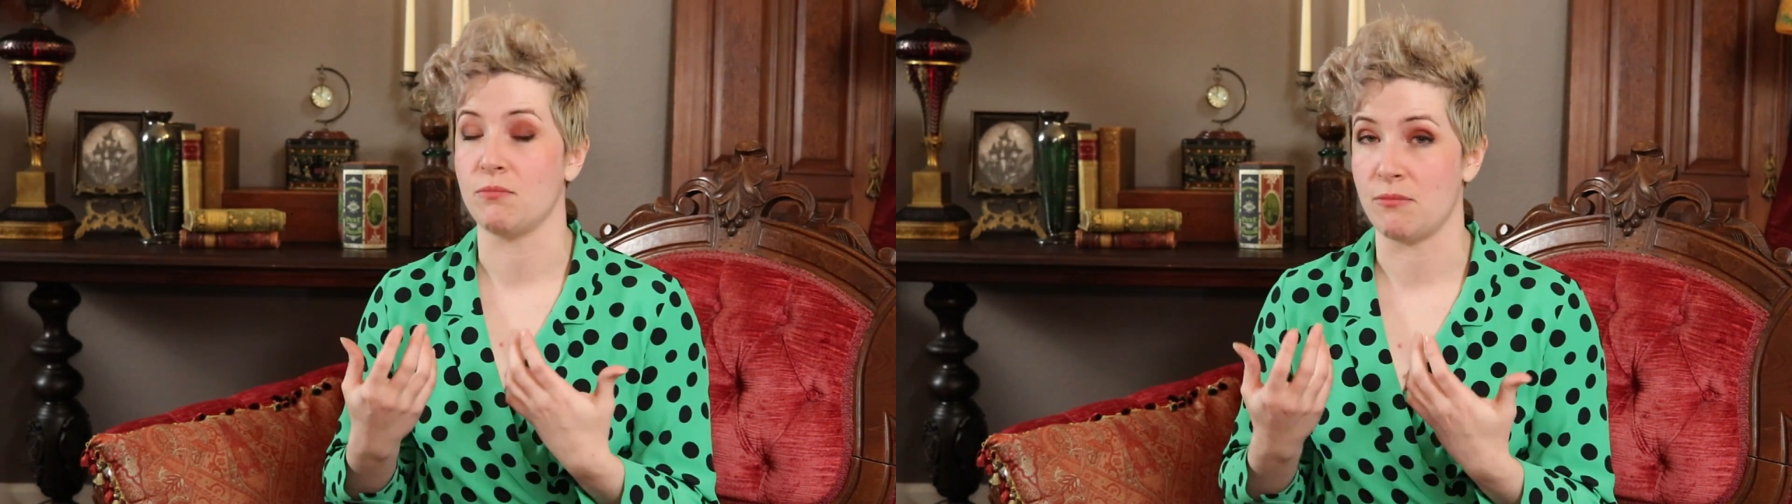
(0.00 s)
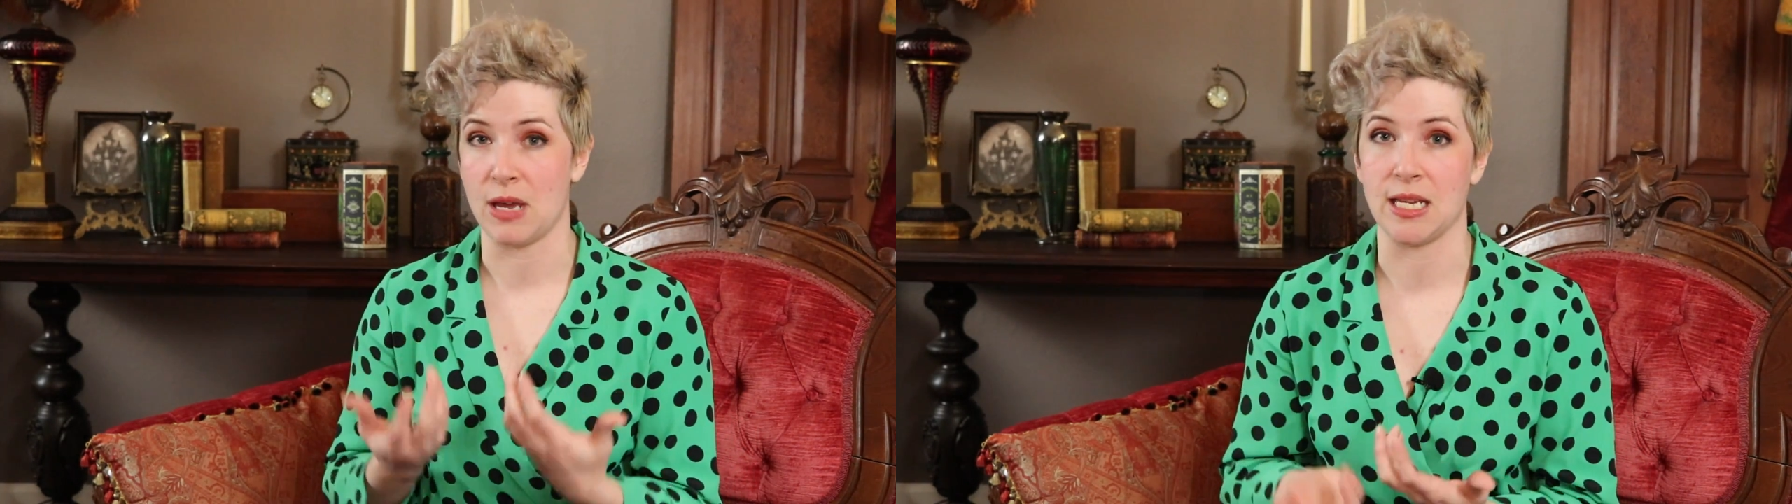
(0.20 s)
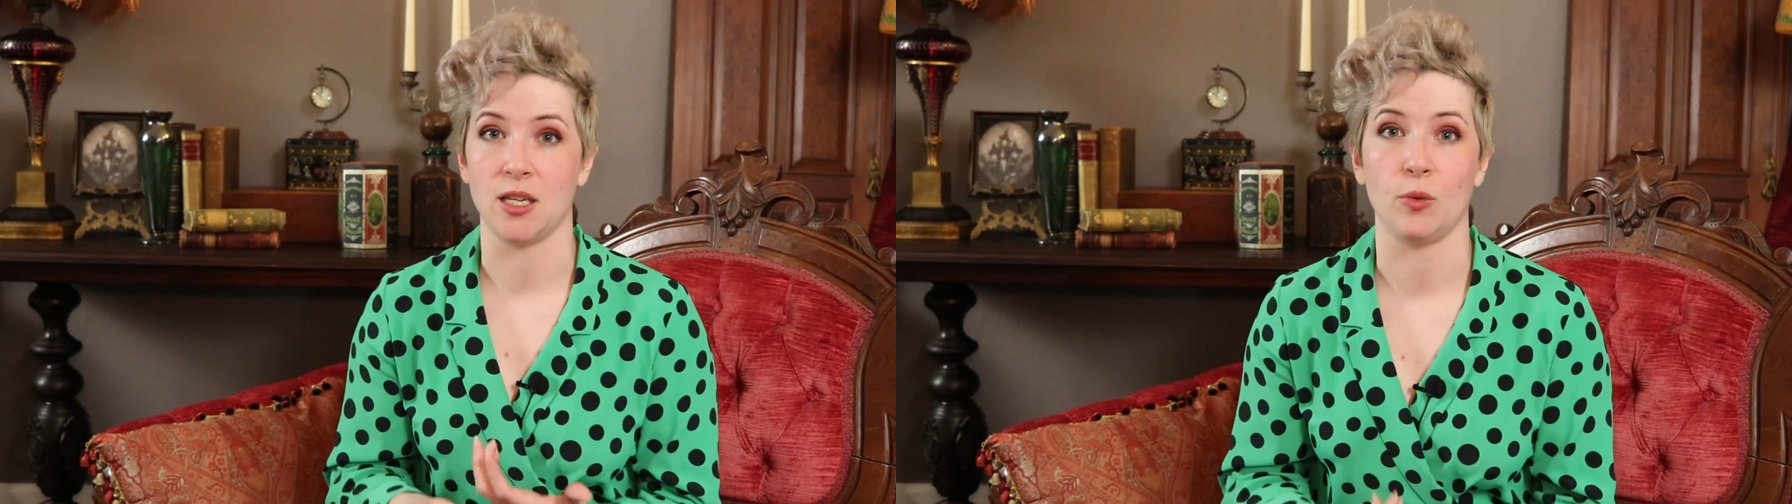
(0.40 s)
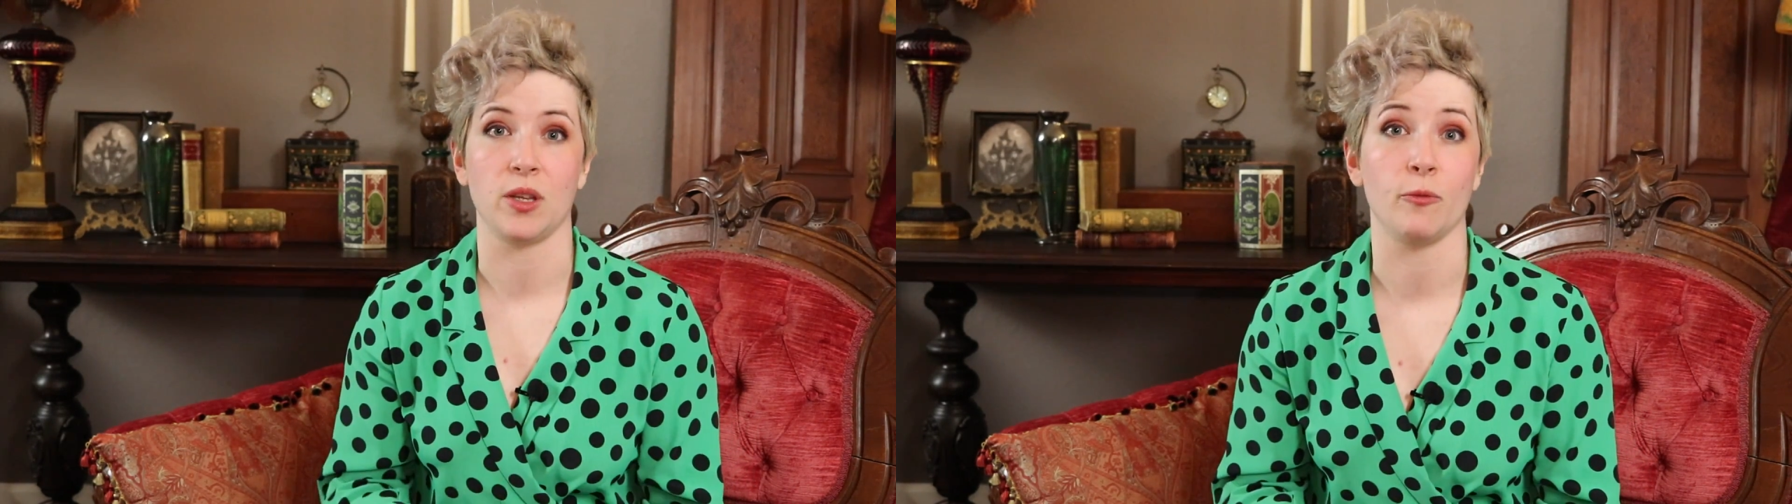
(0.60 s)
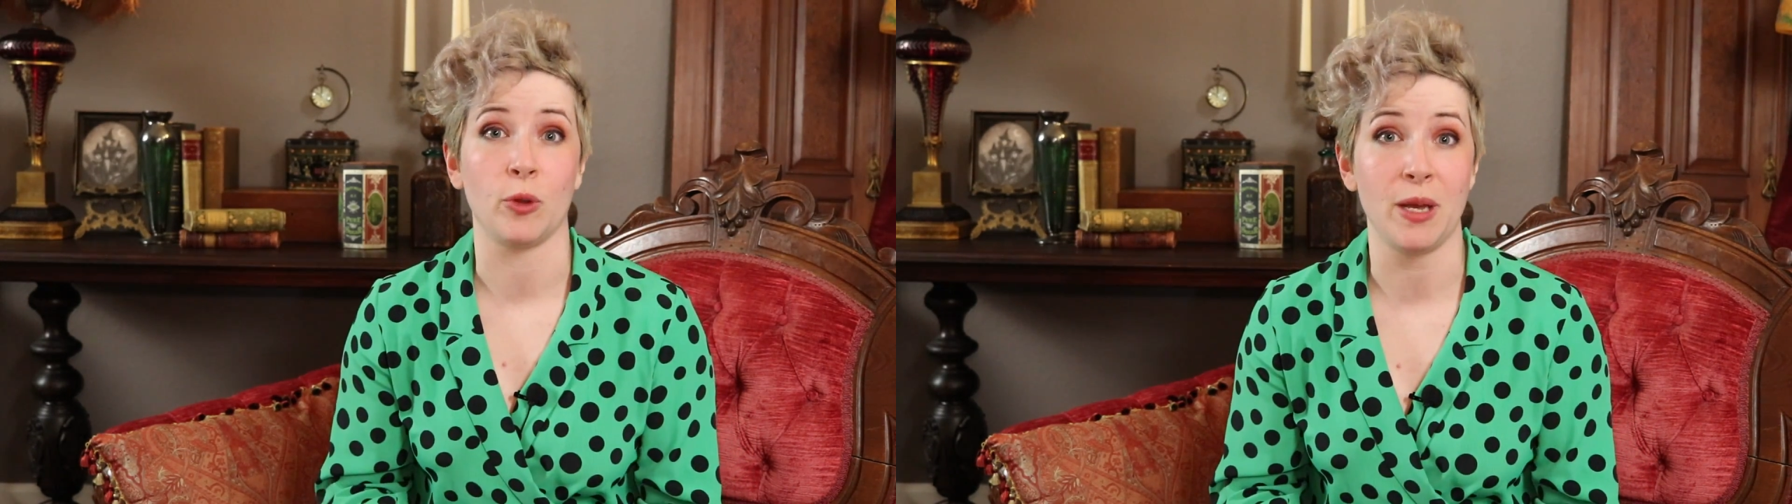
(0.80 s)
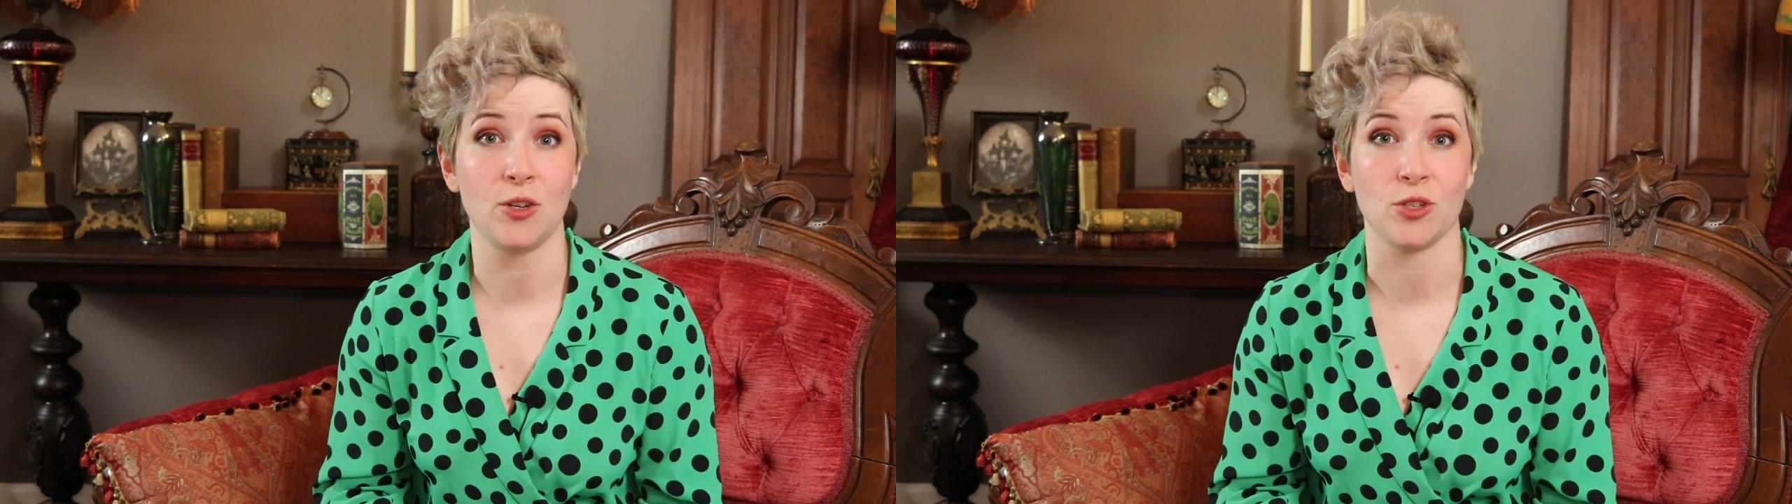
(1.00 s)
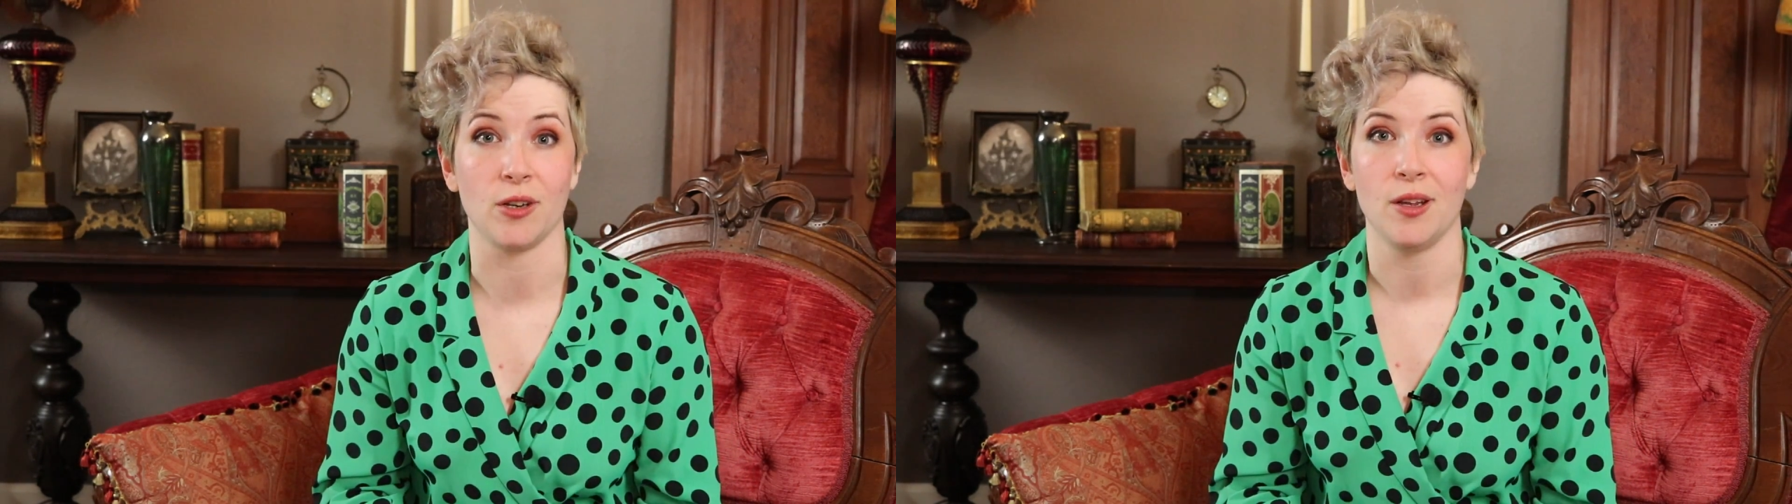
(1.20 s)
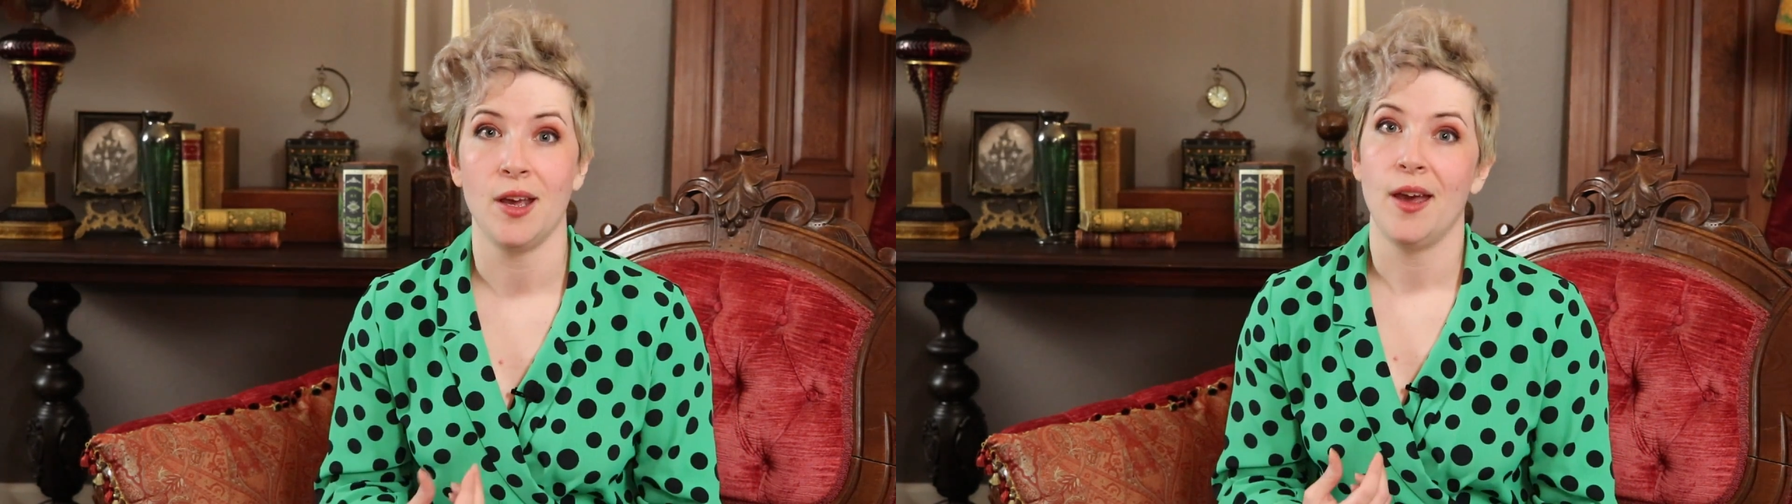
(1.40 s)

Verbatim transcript: may deal with inflammation.